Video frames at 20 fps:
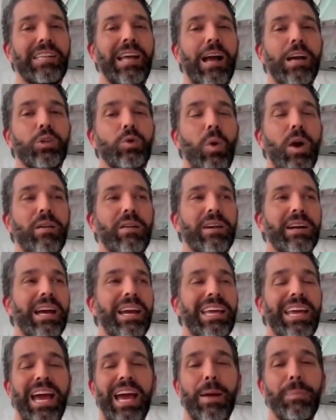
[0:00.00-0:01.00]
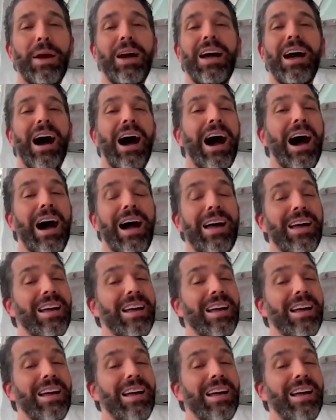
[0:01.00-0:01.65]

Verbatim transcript: this guy's wearing a cape, uh,